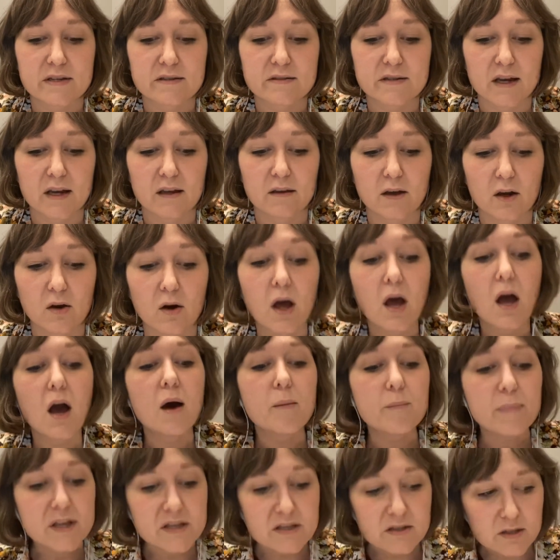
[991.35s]
I saying though?
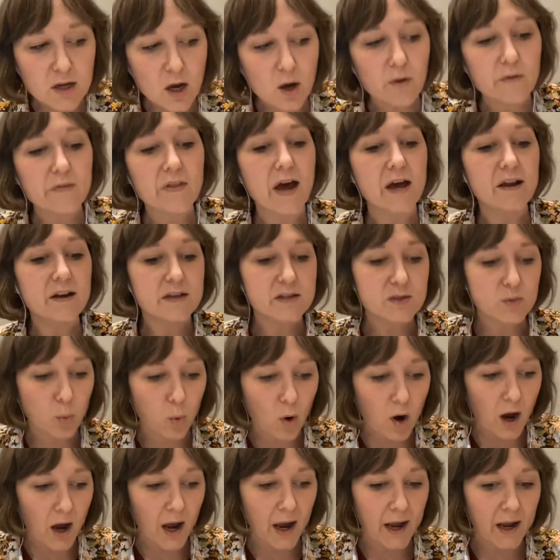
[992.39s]
But so that is
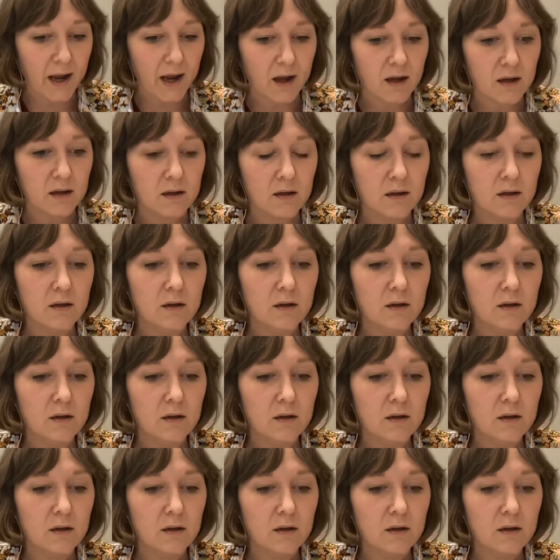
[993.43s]
why